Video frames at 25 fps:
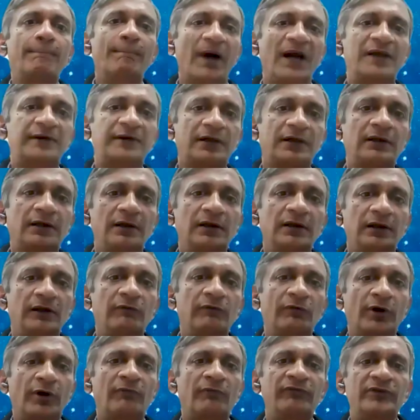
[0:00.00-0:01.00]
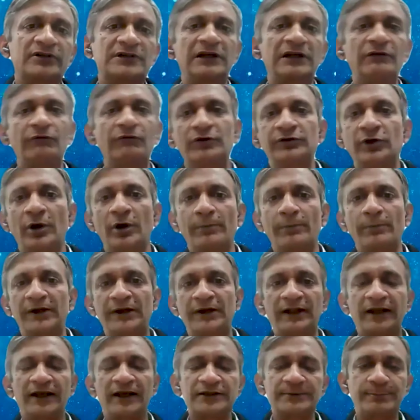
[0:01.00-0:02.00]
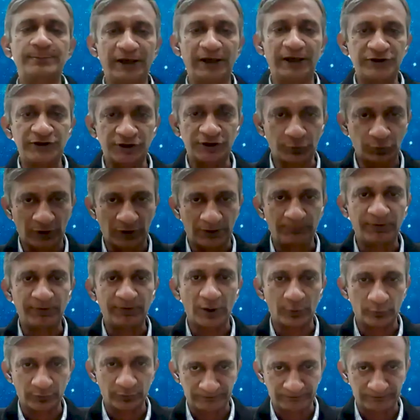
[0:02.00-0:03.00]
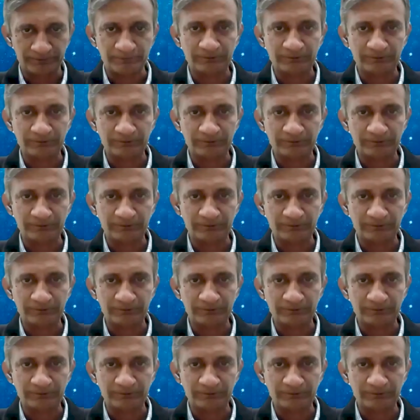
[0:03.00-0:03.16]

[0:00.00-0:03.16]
but you would obviously want the operating expenditure to come down.